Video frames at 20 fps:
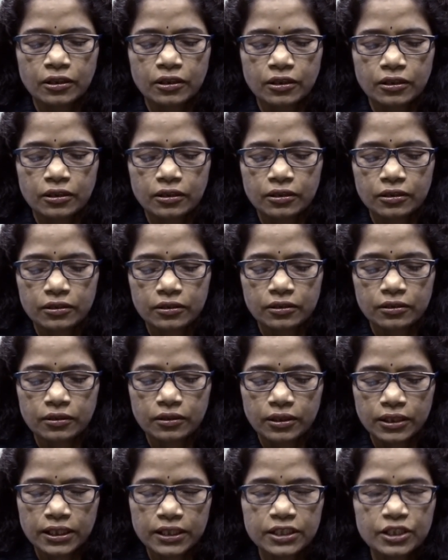
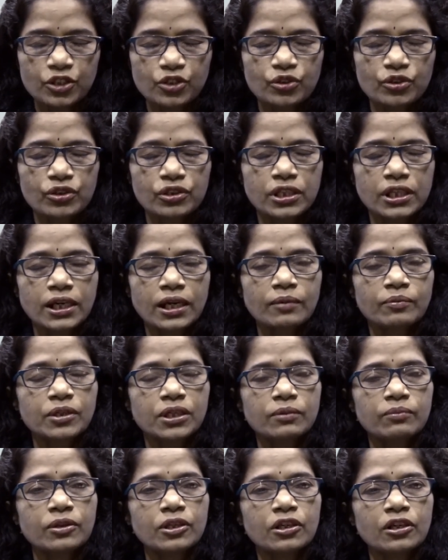NGOs, they have
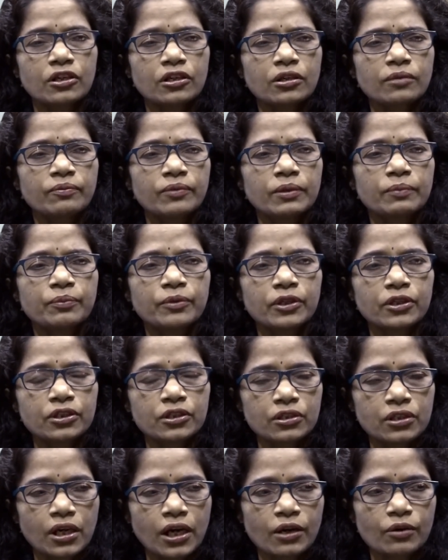given a lot of
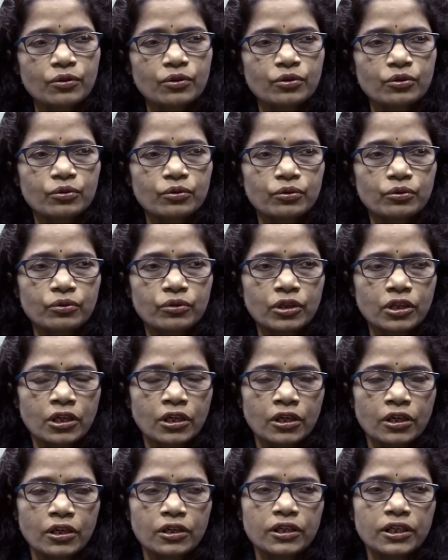efforts how to
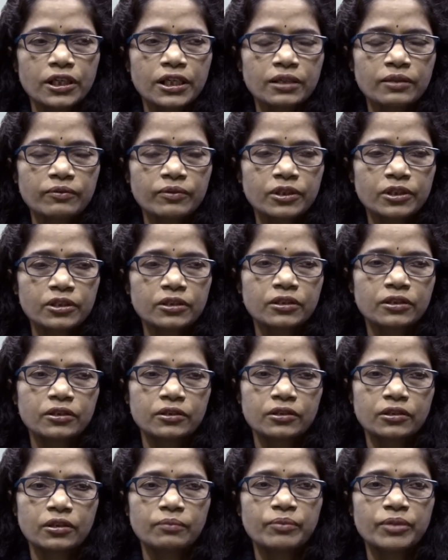deliver
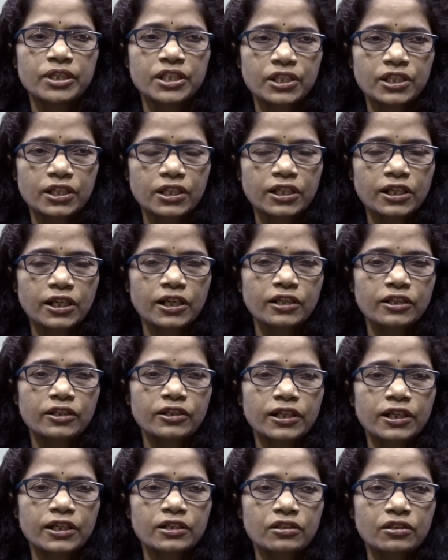the basic
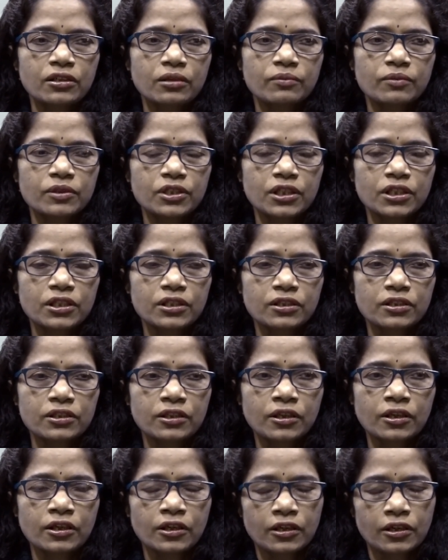healthcare services
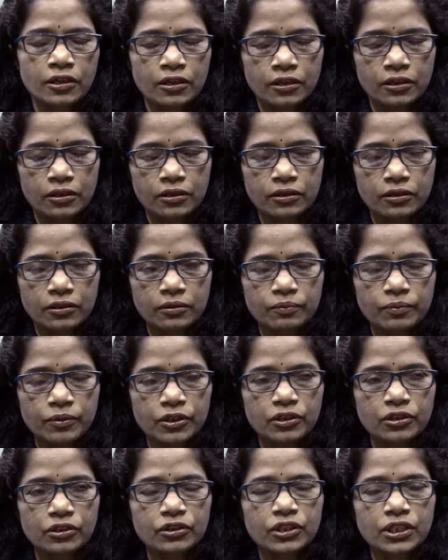for
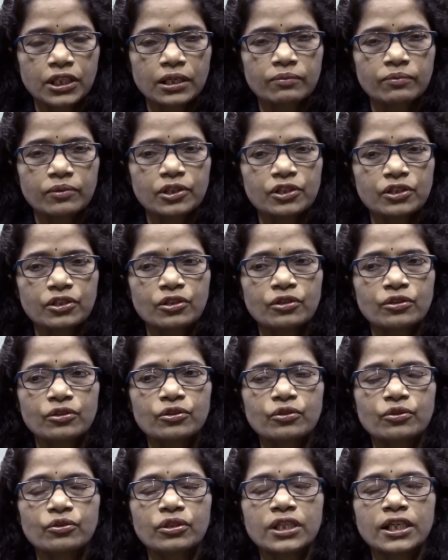the tribals,
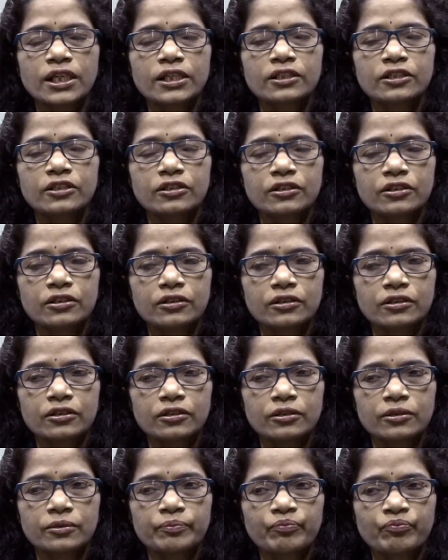so that
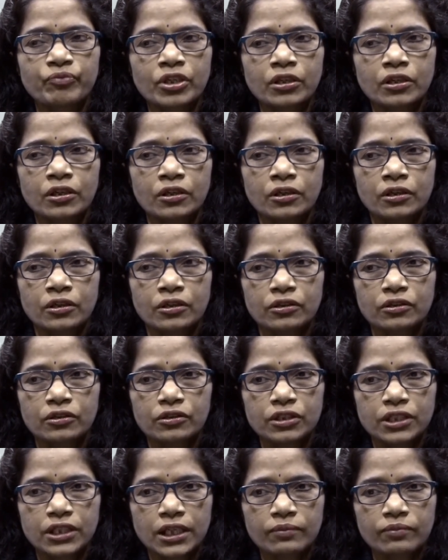the
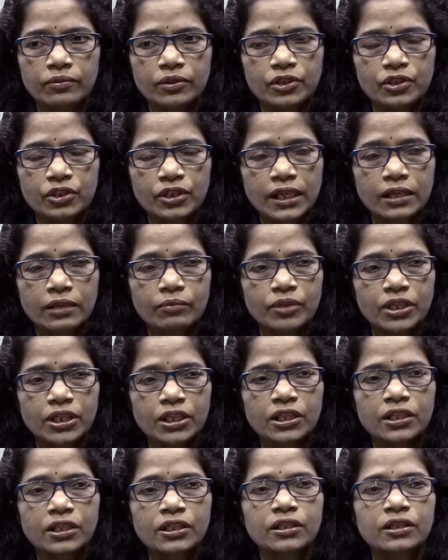tribals can
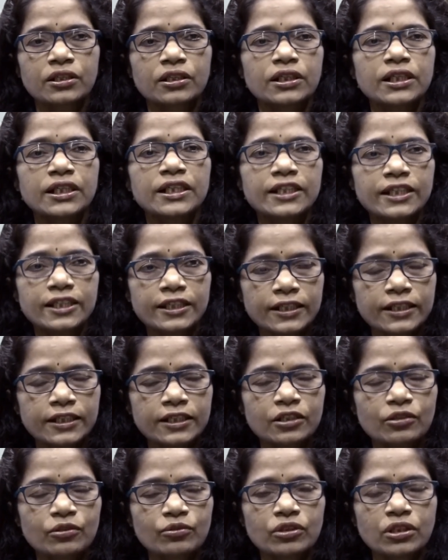be
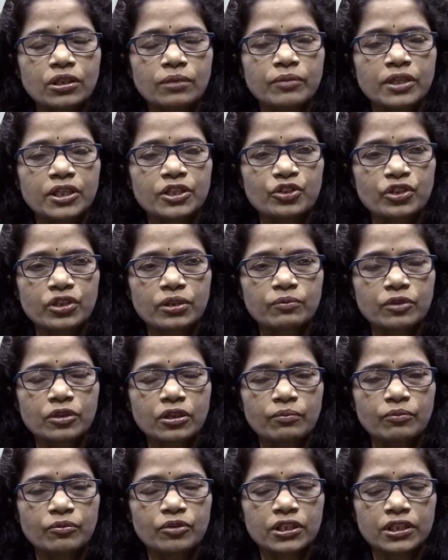integrated with the mainstream
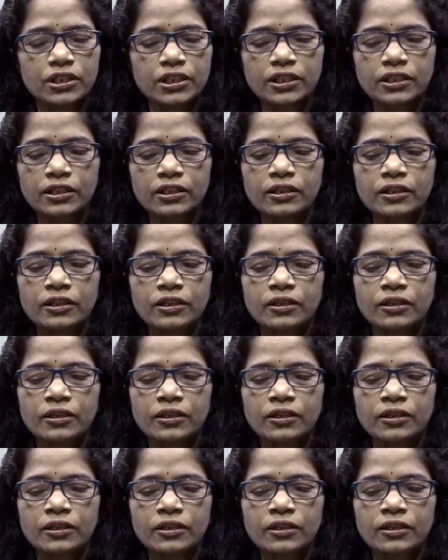community.